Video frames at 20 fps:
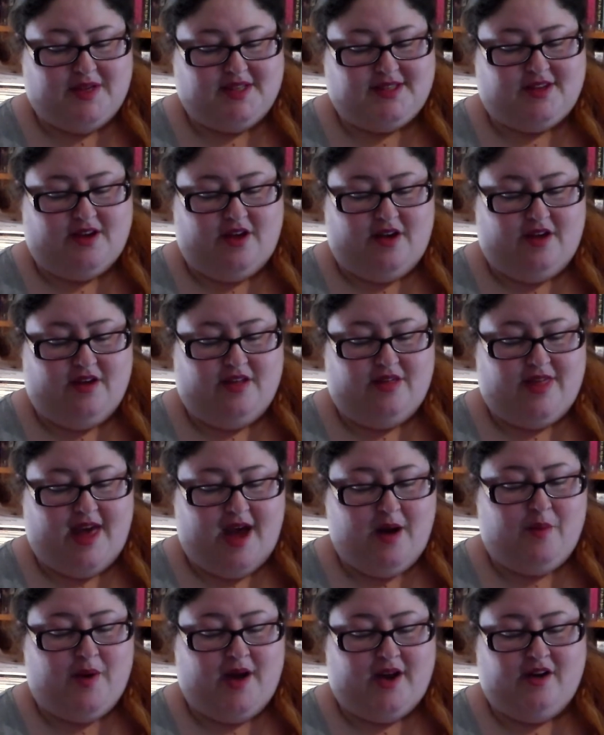So
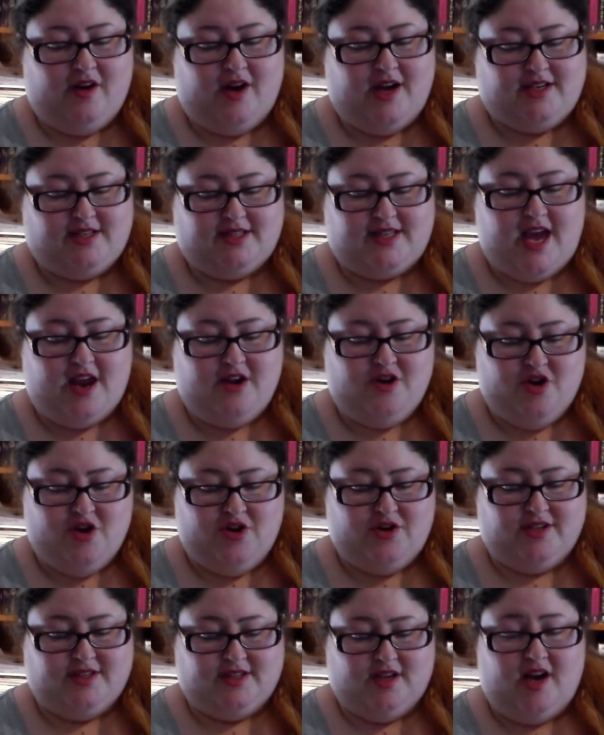that one I just had
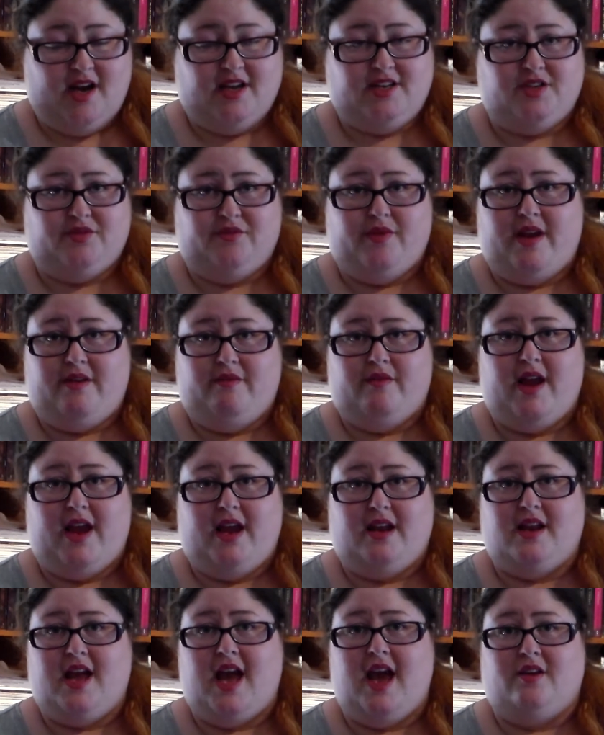no desire to
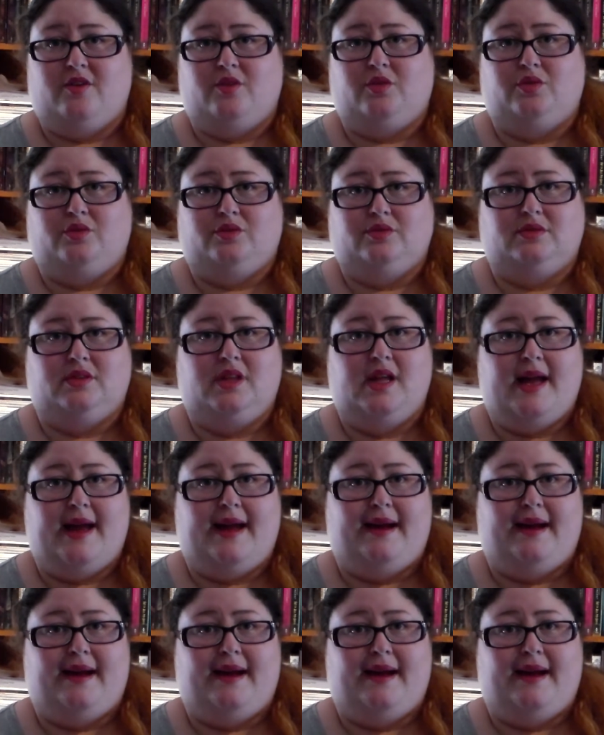reread at all,